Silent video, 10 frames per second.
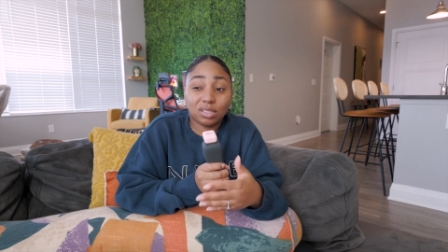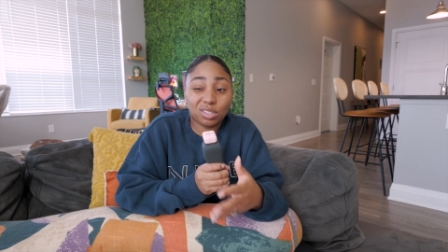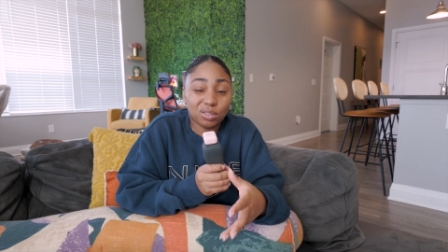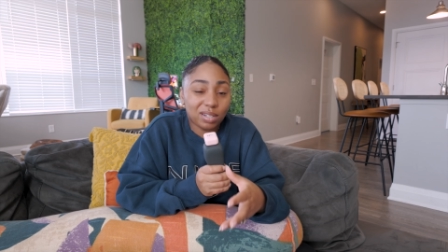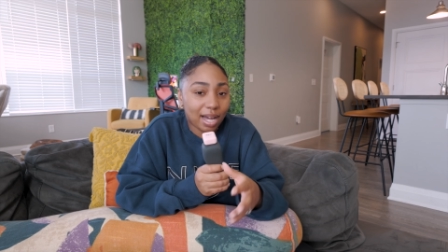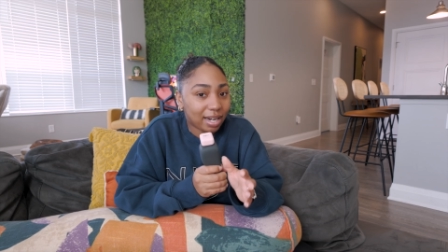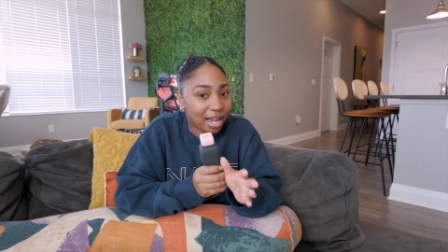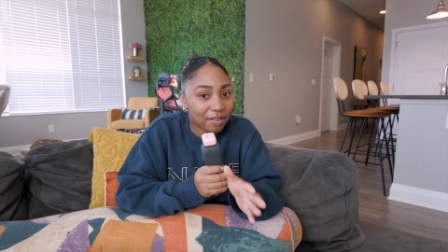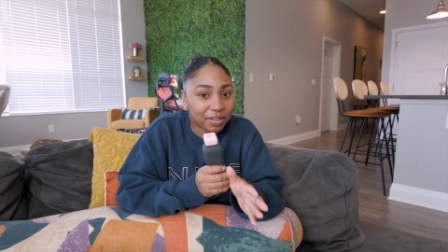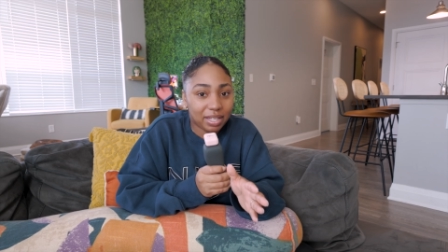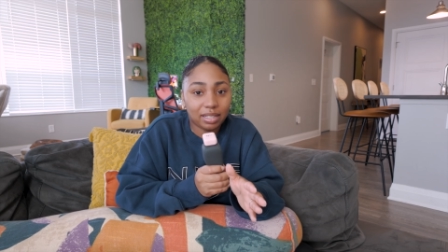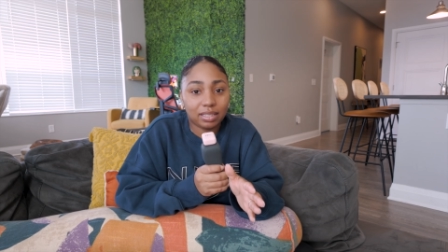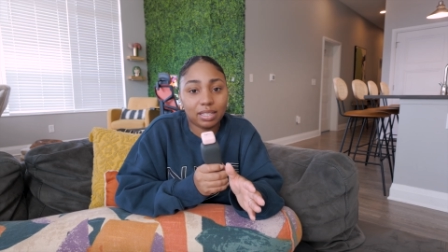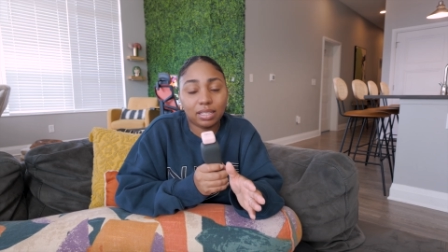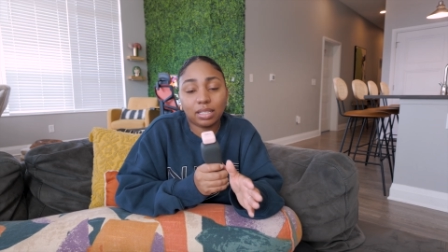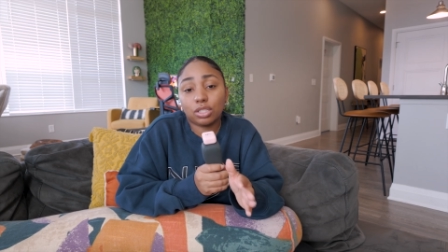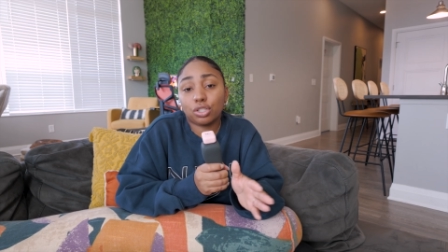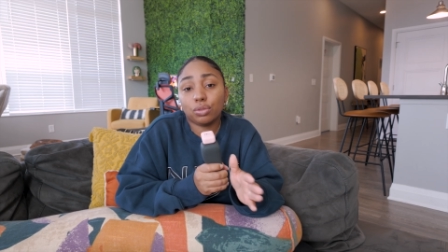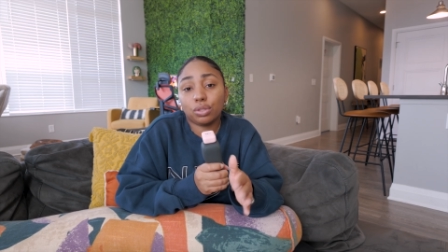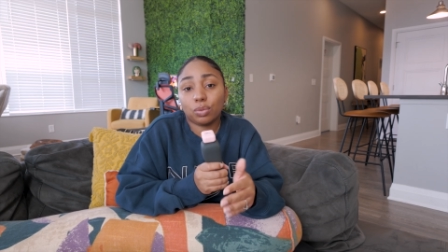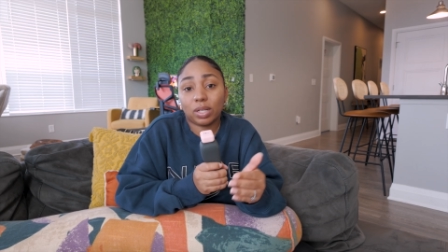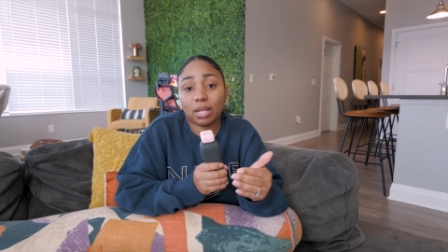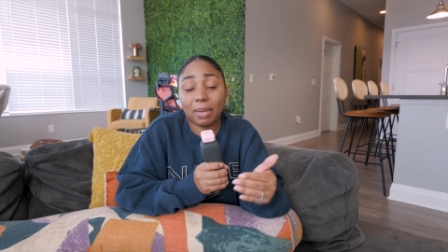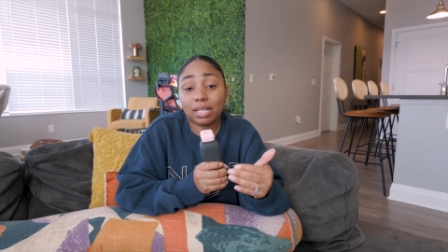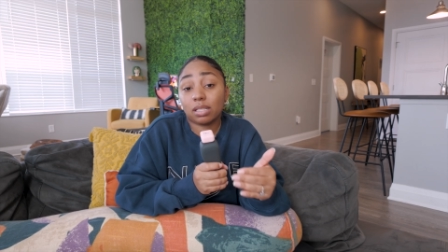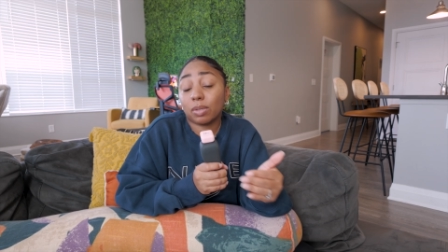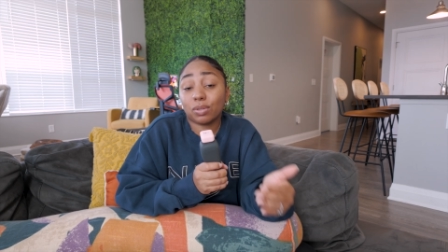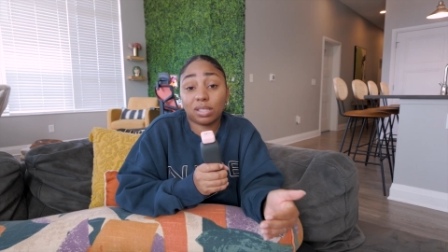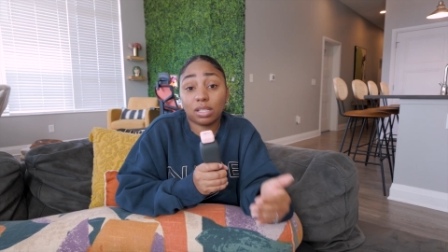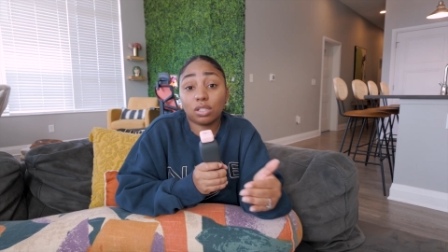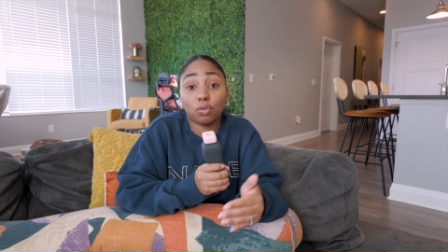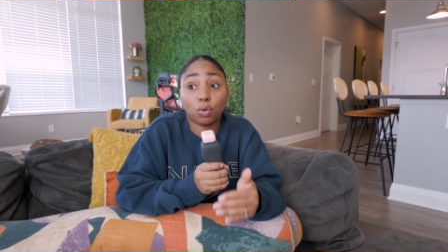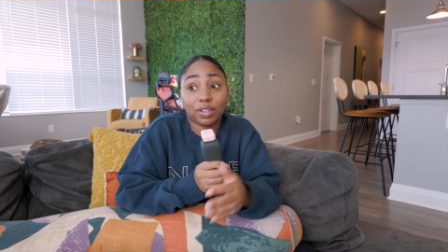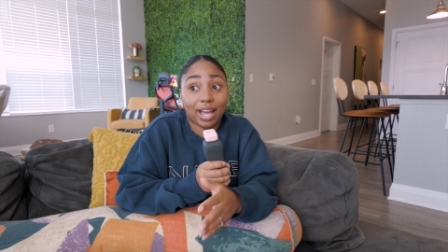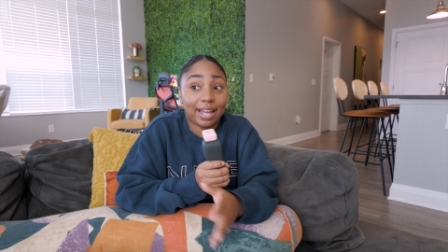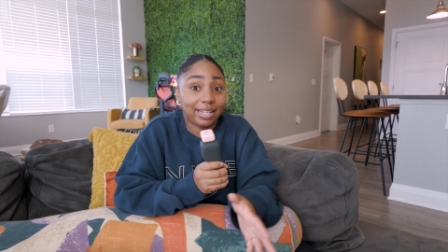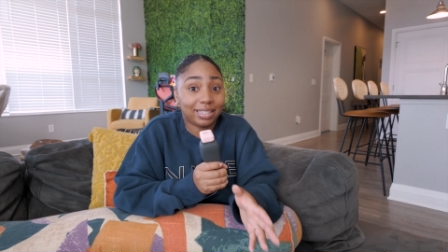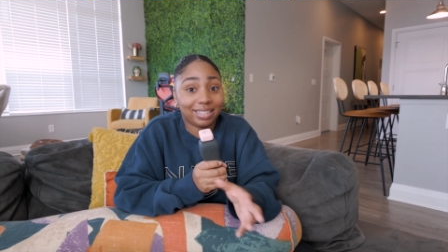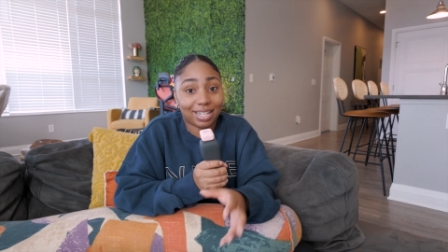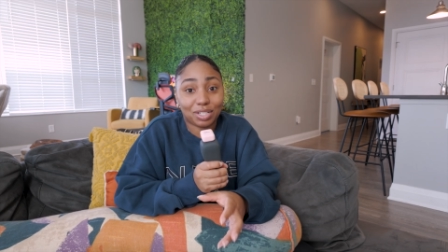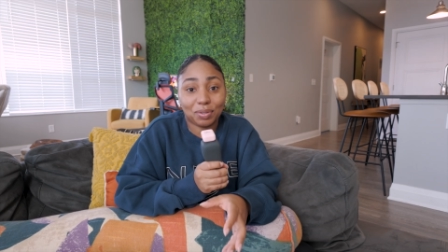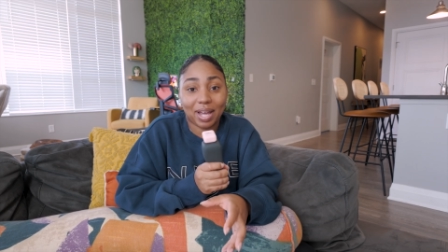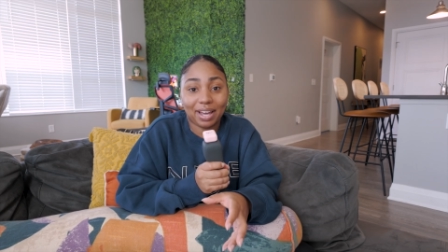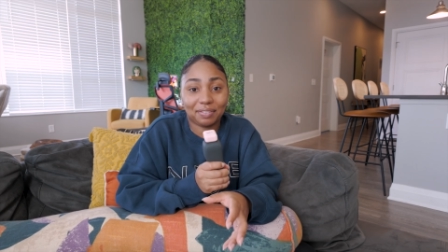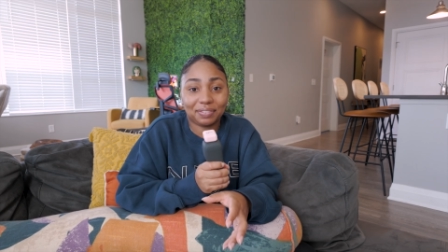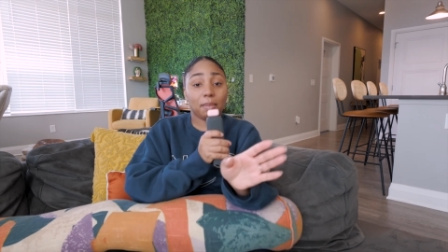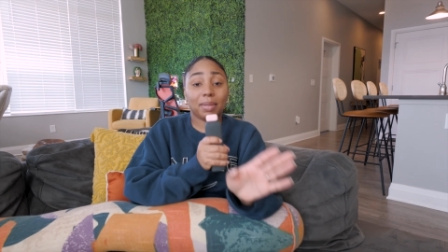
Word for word: do kind of have an inkling, then choose the one that makes the most sense for that inkling that you have.